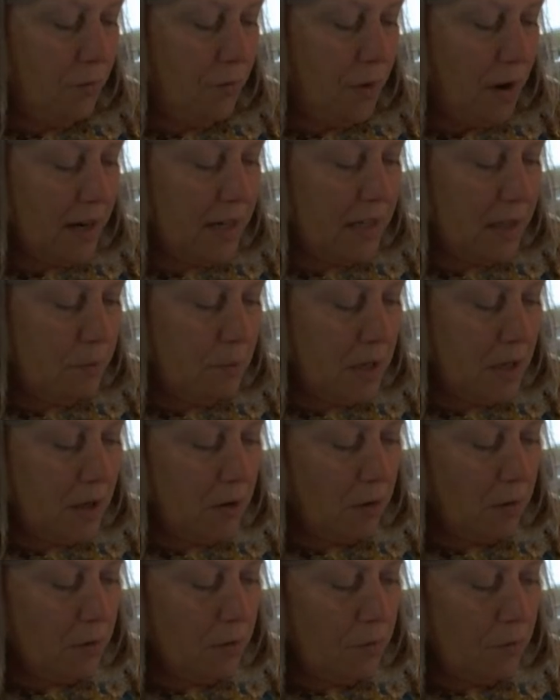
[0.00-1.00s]
you find
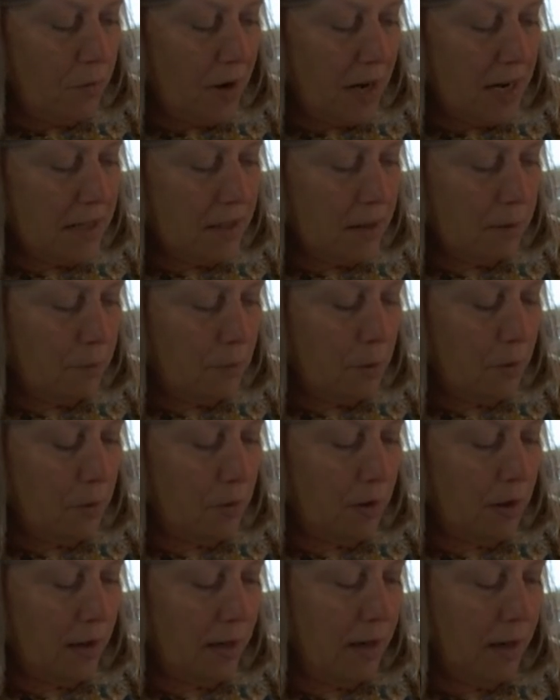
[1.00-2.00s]
me on
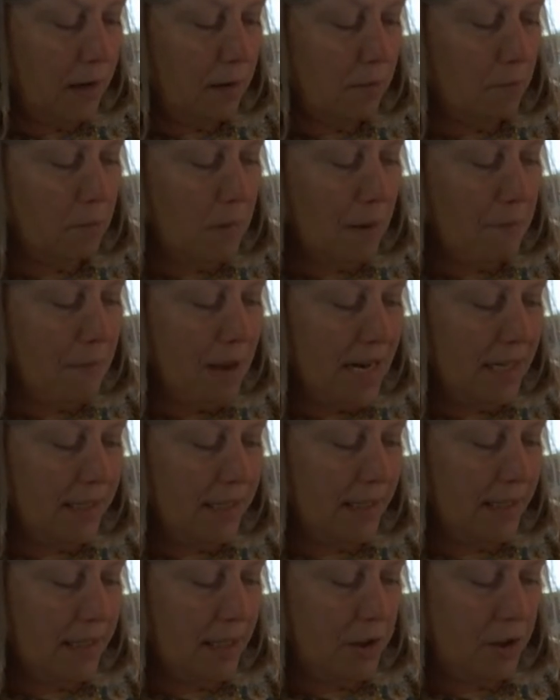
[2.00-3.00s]
Facebook, uh, my
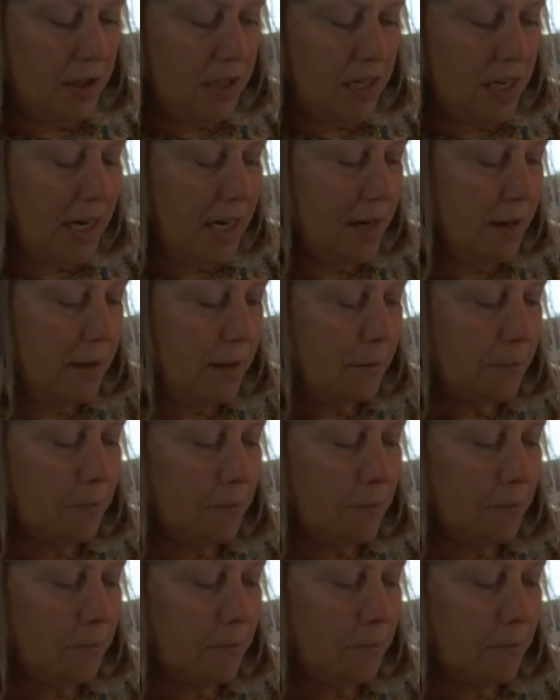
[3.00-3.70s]
message, dear?